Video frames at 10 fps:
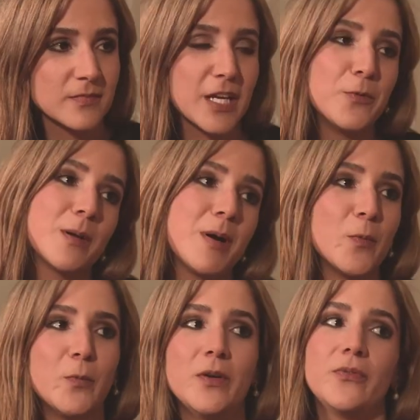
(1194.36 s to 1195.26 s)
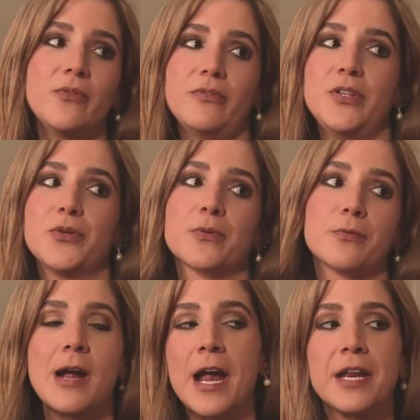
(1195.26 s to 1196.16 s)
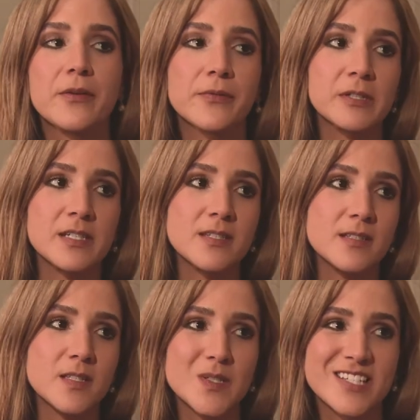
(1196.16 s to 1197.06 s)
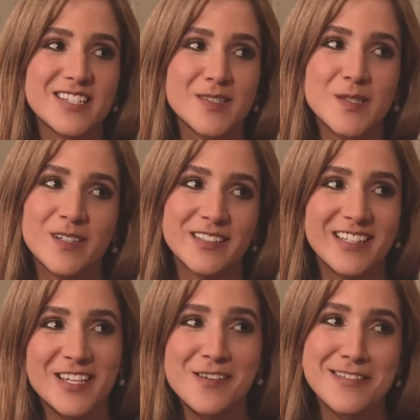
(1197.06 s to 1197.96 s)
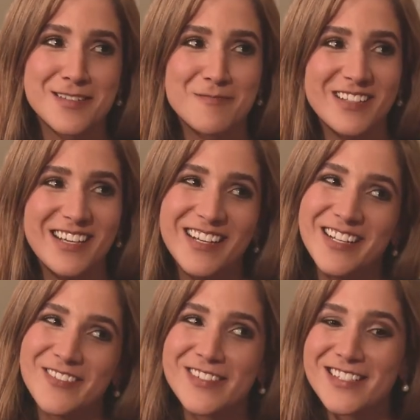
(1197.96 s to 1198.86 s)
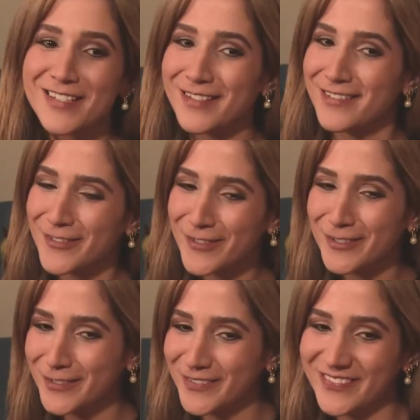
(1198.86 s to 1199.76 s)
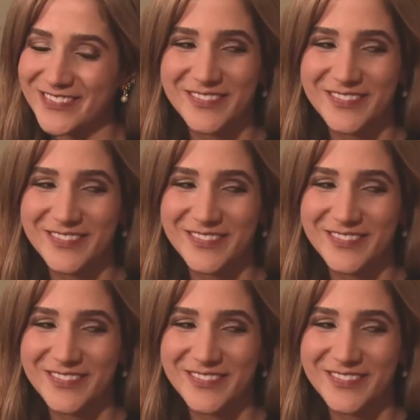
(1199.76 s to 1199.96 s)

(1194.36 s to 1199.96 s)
And what about with your writing, for instance? Because the song that you just played was sort of